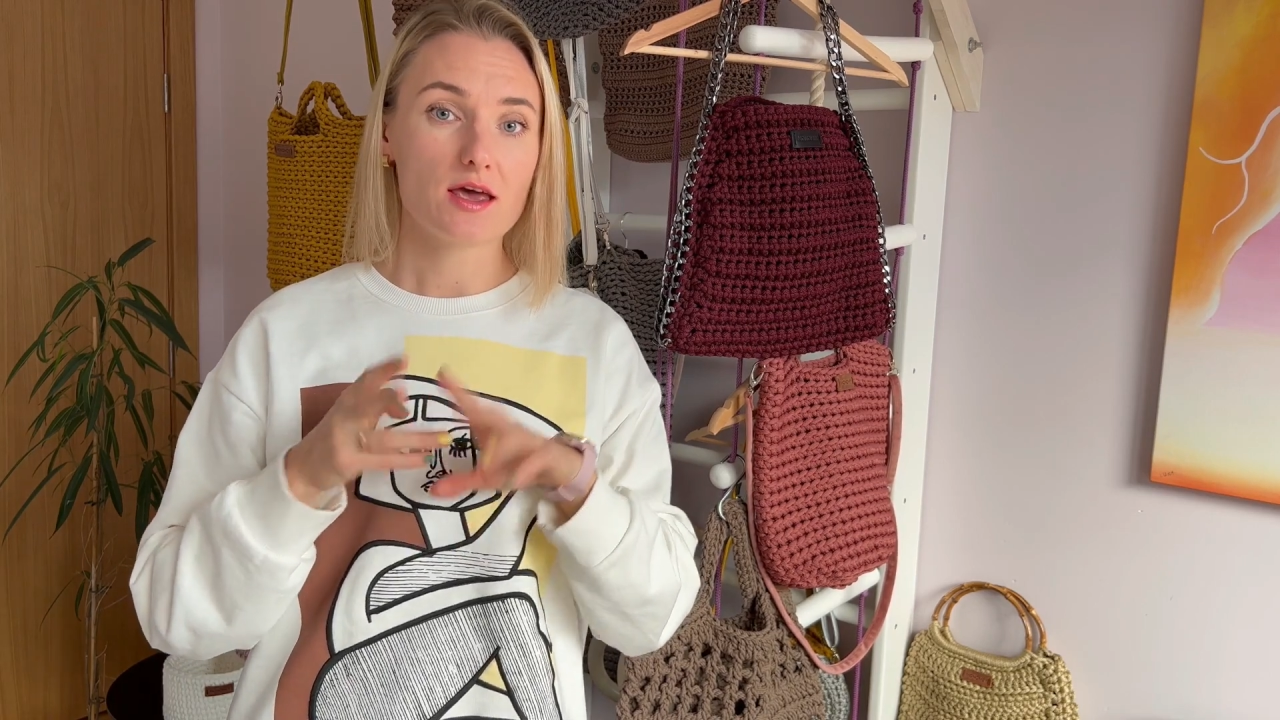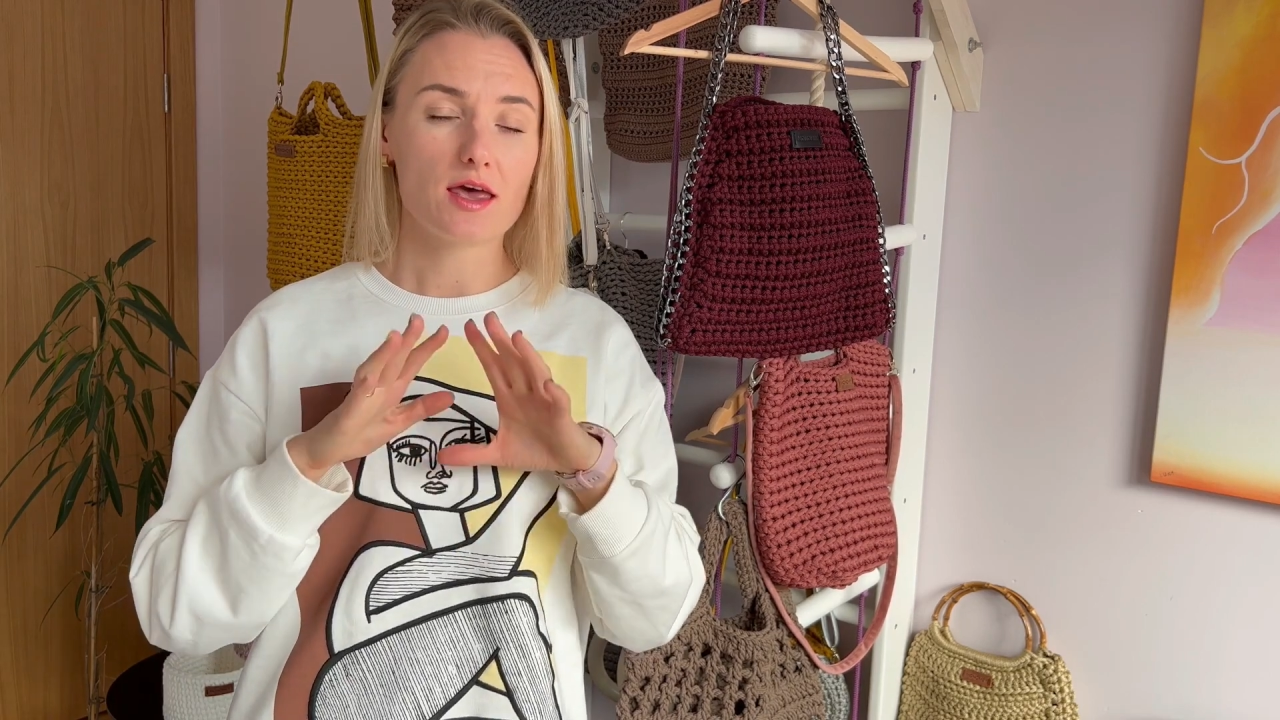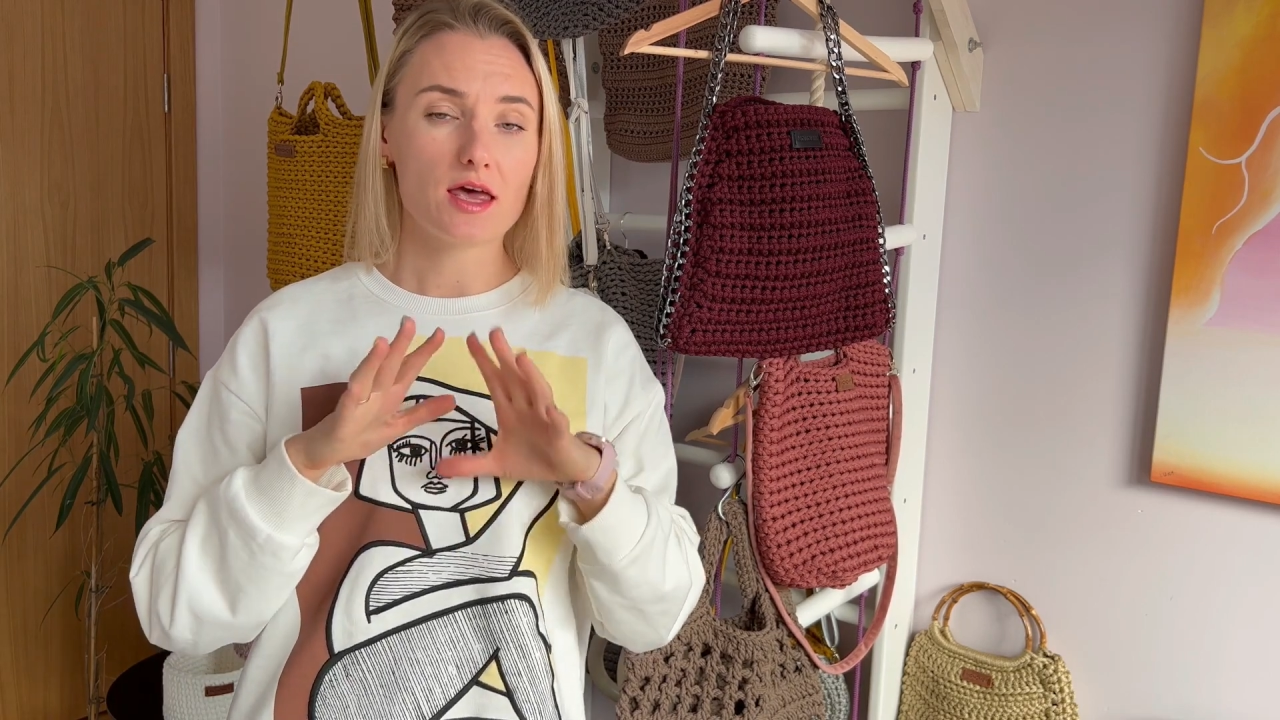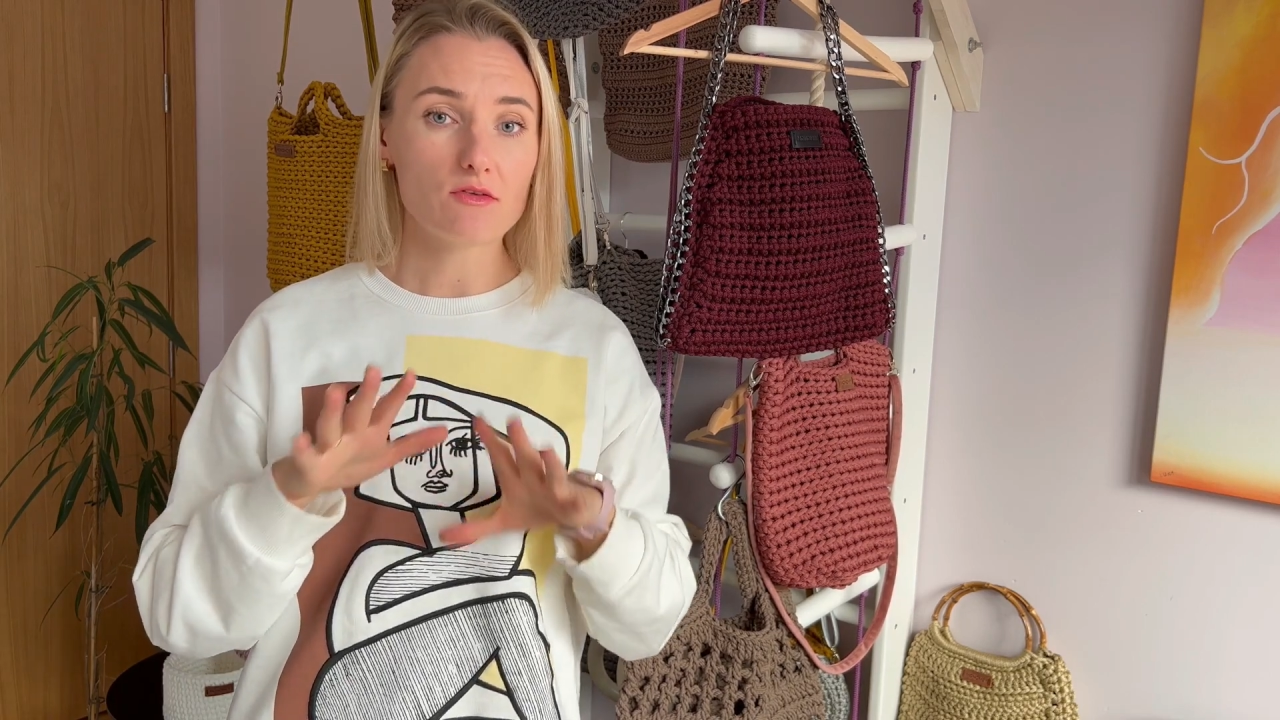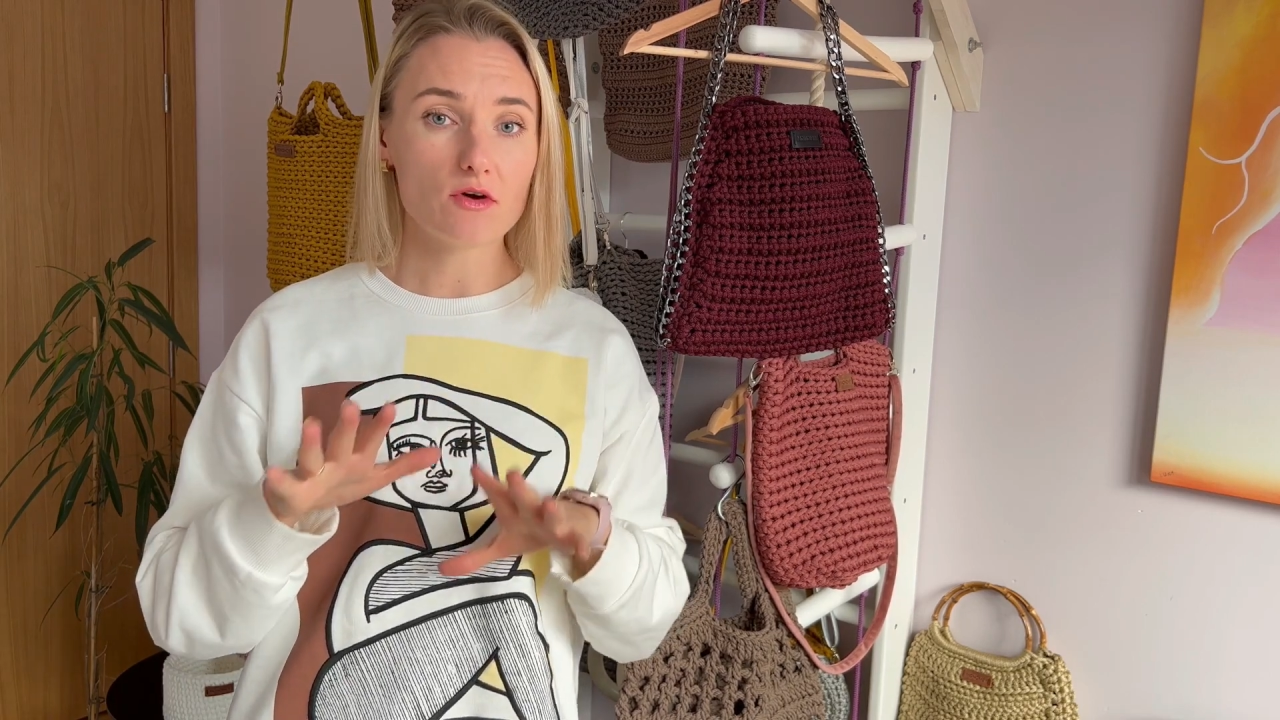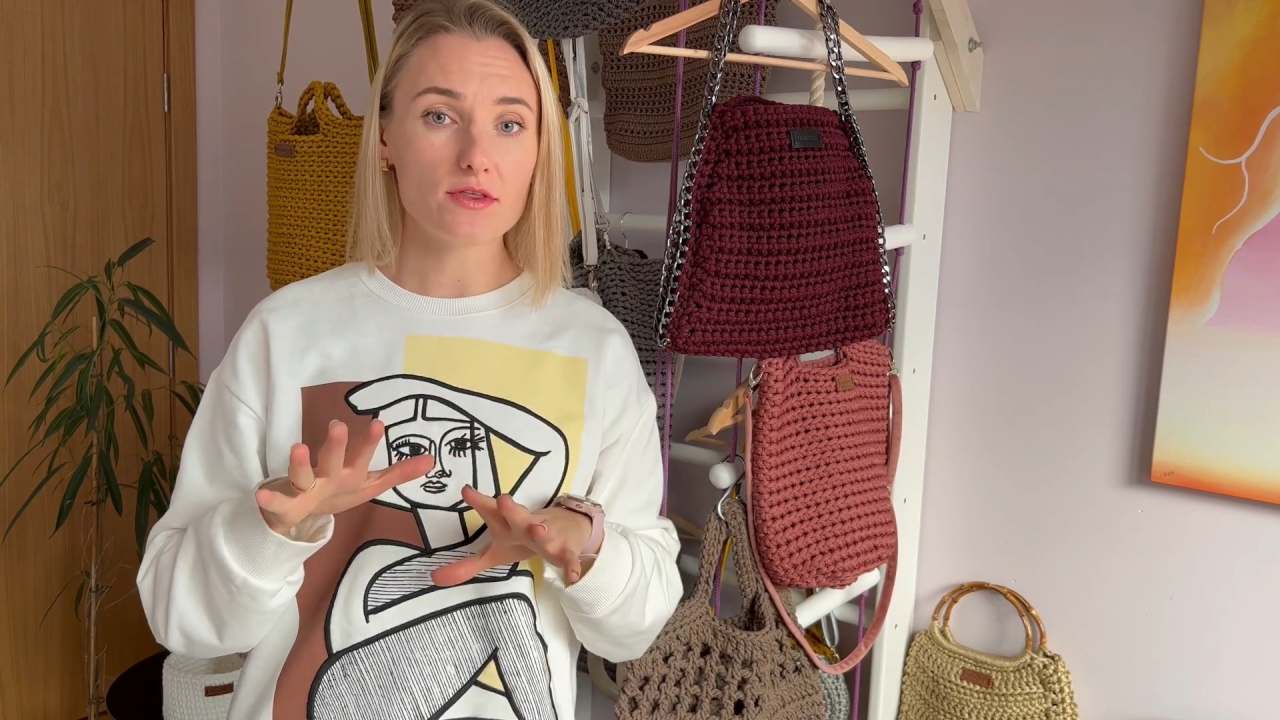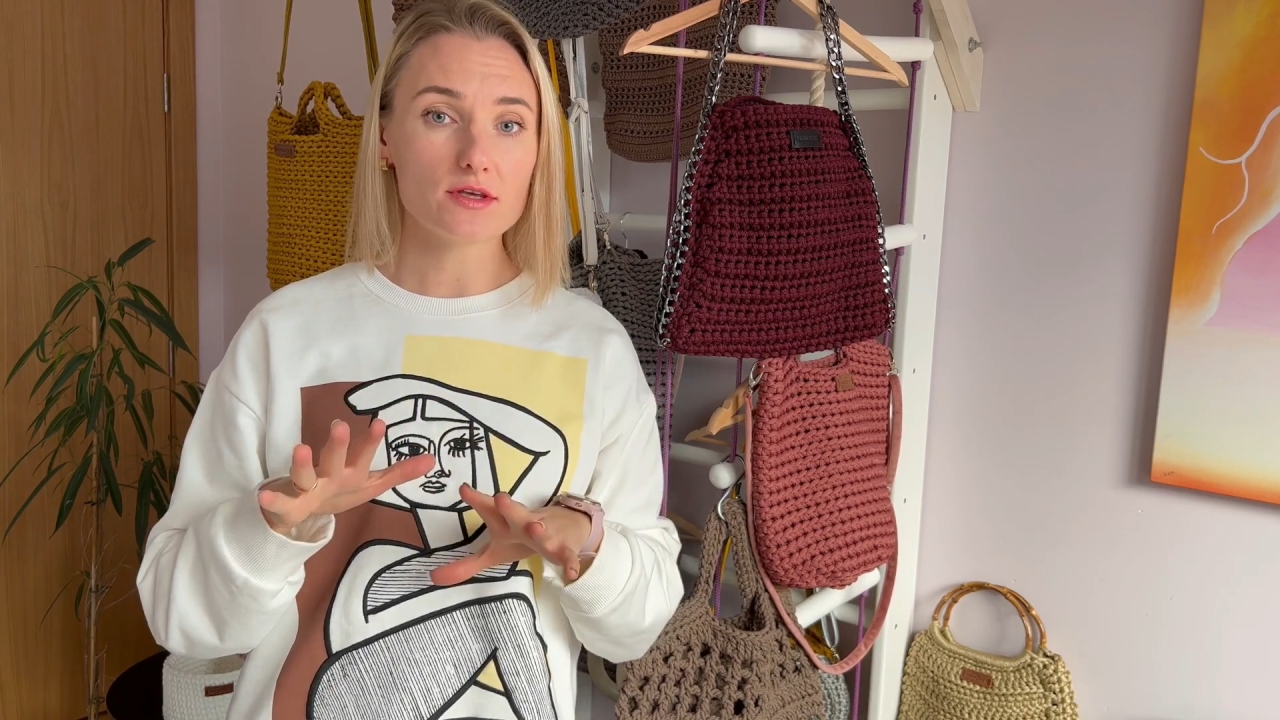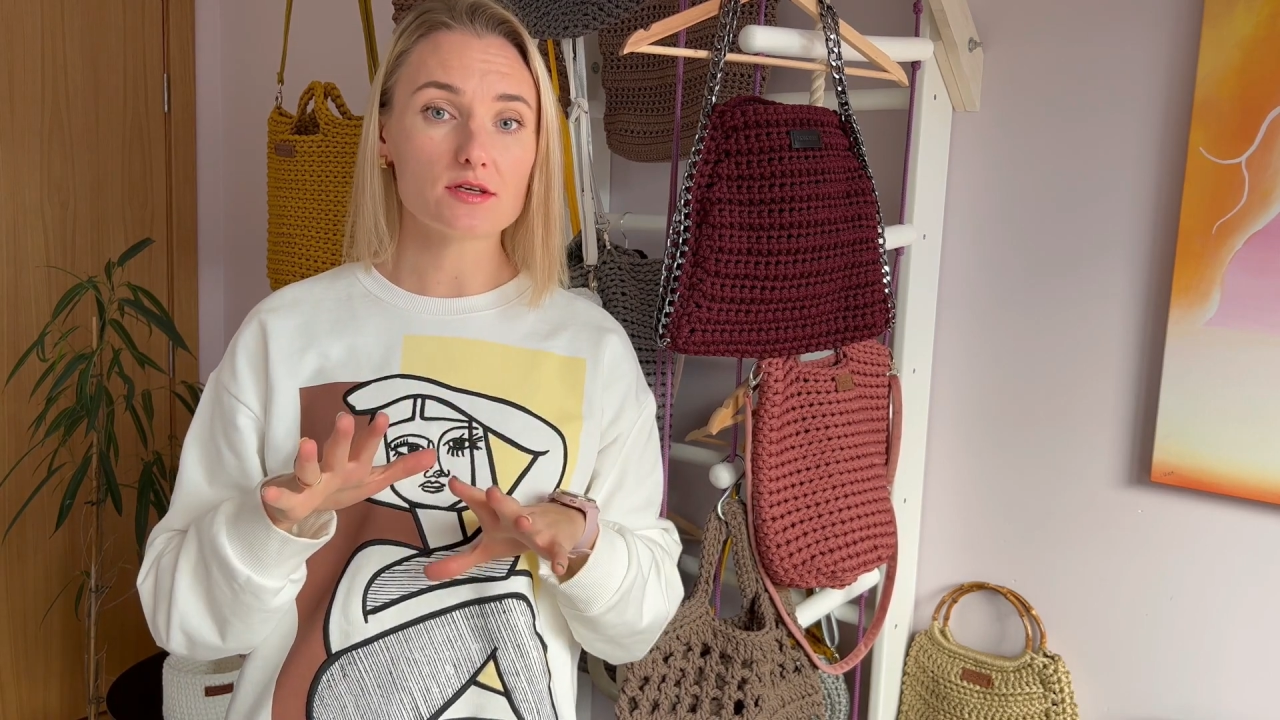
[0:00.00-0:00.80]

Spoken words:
Everything